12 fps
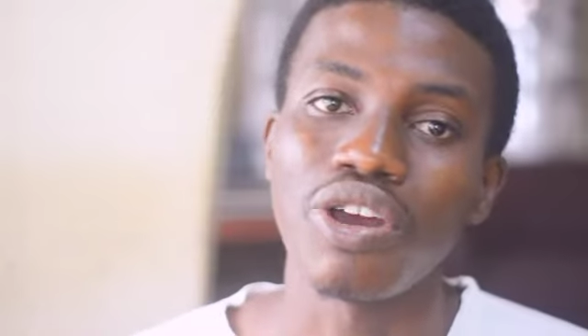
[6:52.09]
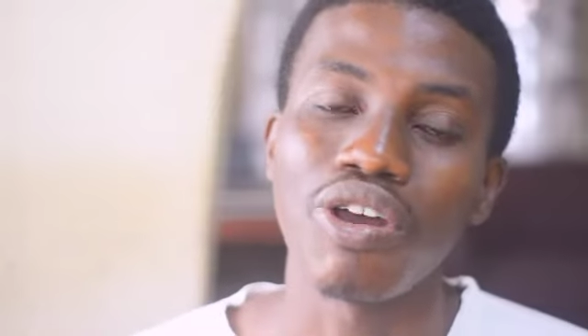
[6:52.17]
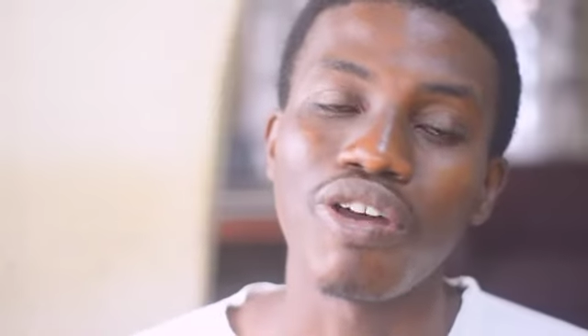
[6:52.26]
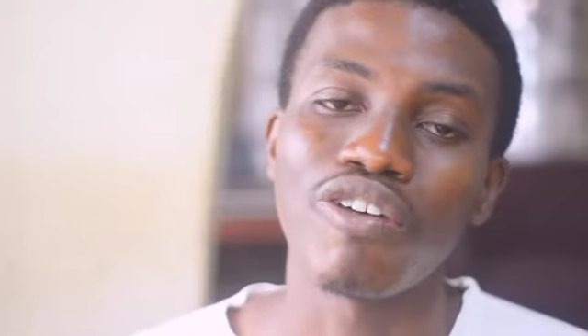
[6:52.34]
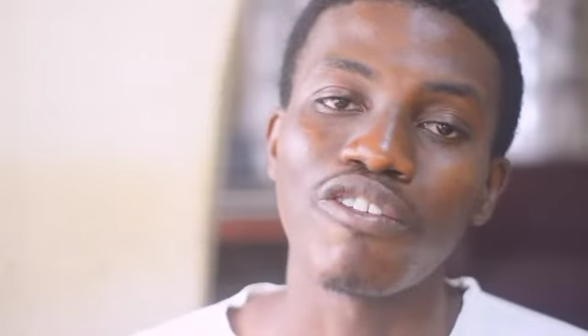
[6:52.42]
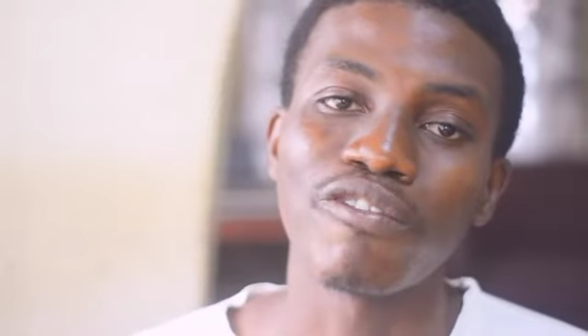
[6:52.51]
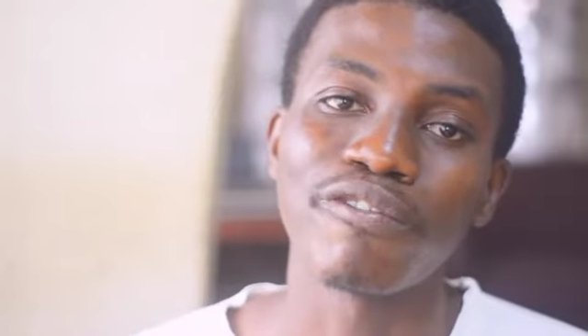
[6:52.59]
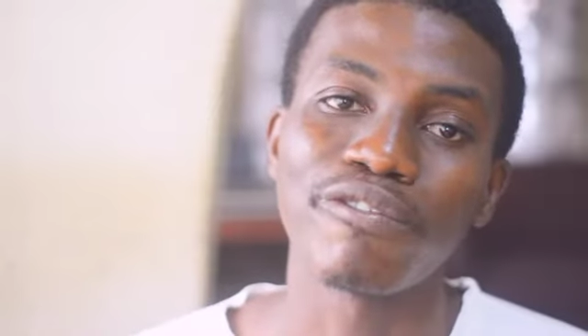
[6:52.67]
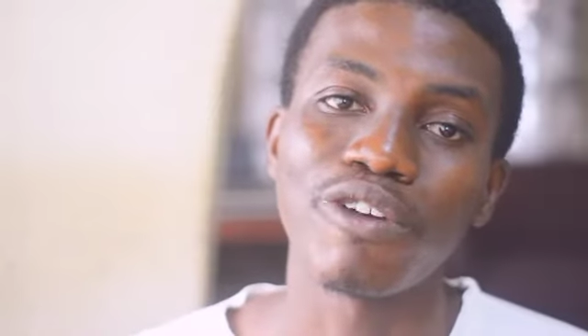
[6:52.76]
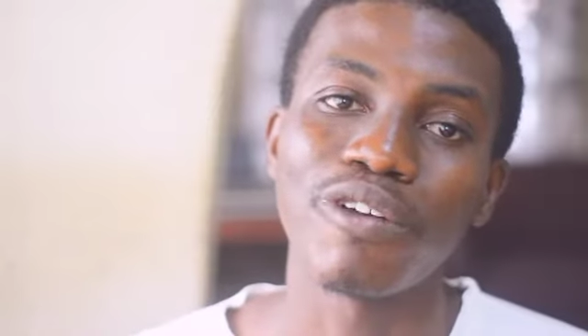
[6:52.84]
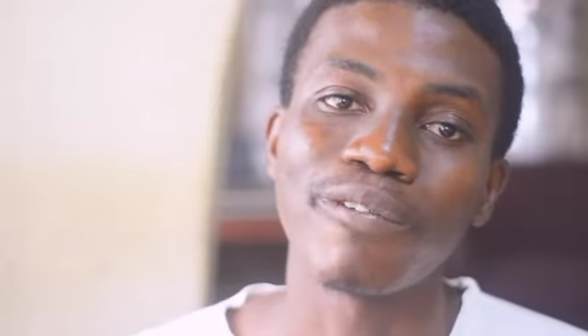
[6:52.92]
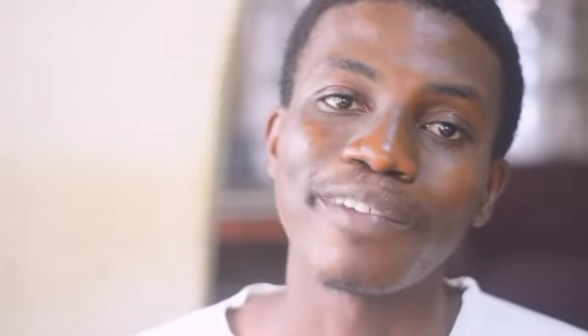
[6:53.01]

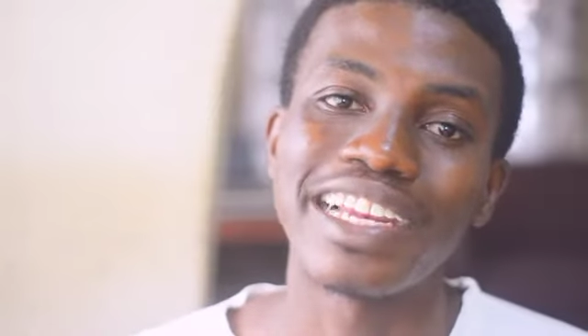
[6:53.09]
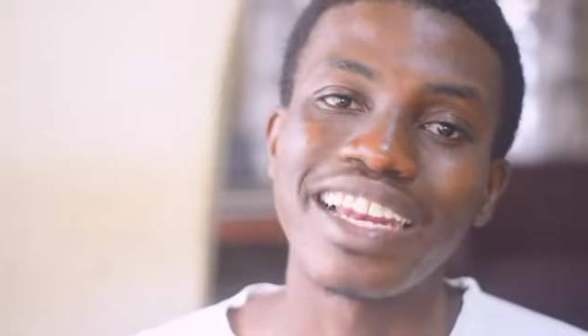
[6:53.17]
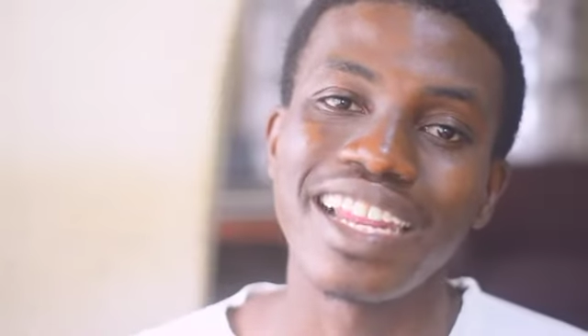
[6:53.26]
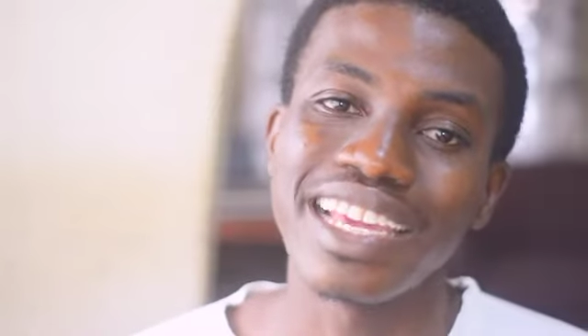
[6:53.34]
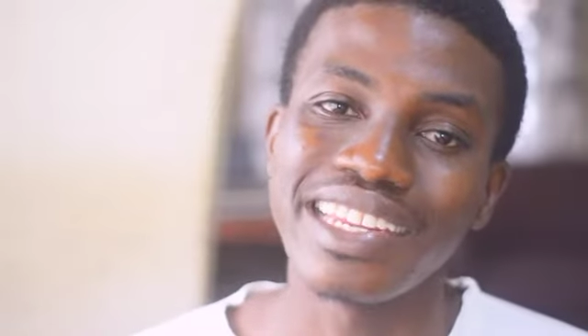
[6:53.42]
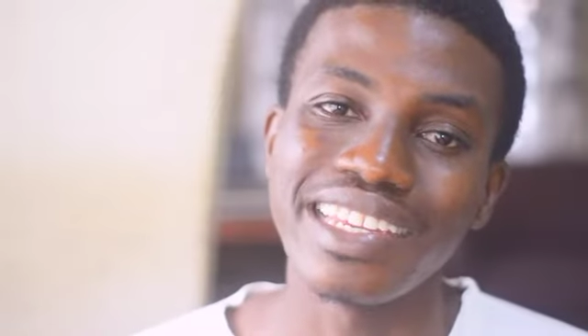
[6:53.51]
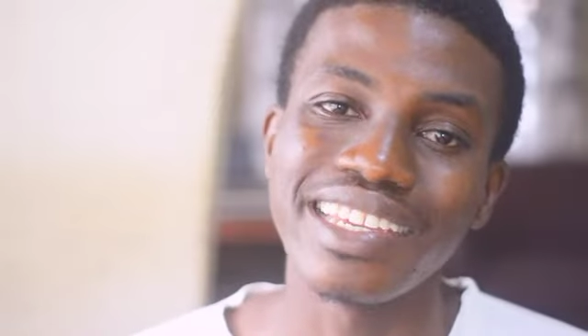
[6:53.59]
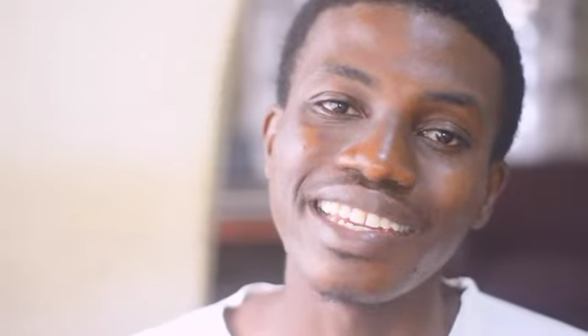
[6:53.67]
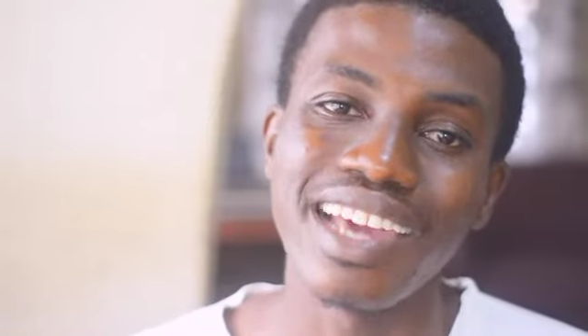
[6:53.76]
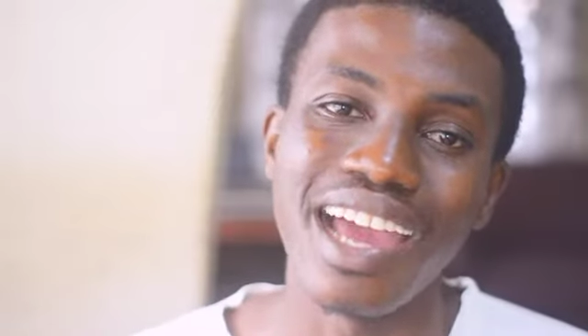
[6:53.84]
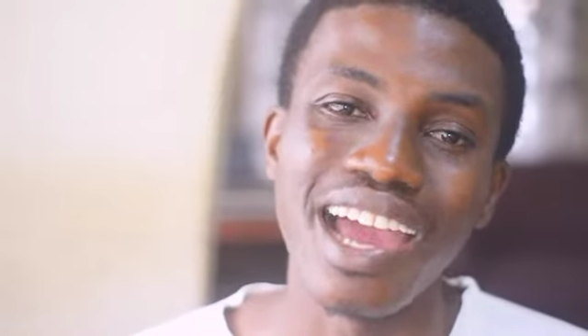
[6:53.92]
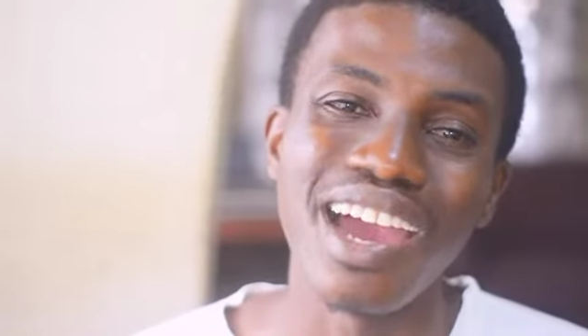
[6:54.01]
of
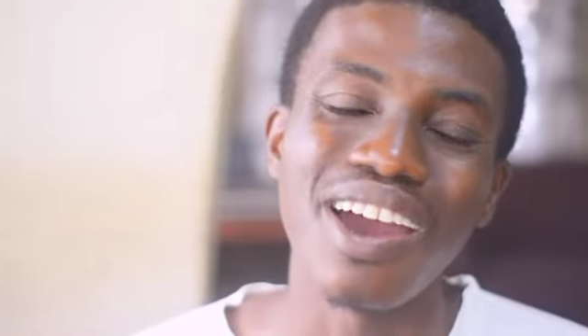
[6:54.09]
learning,